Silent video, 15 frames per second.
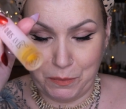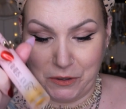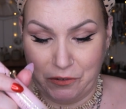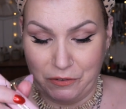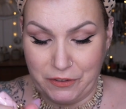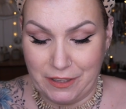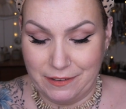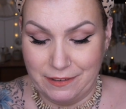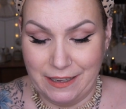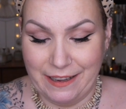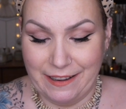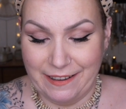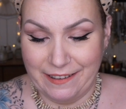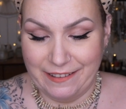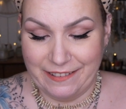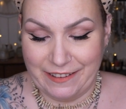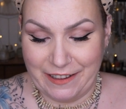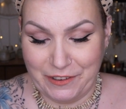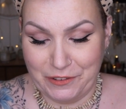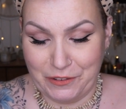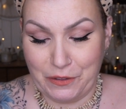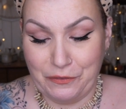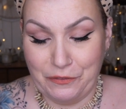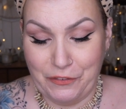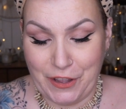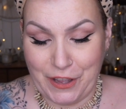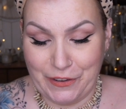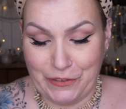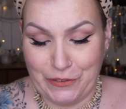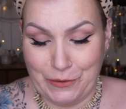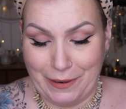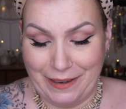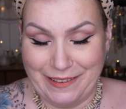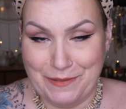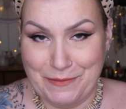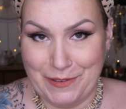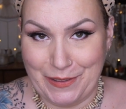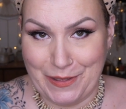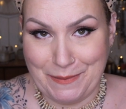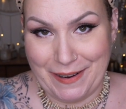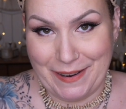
beautiful. So those are the first two items in the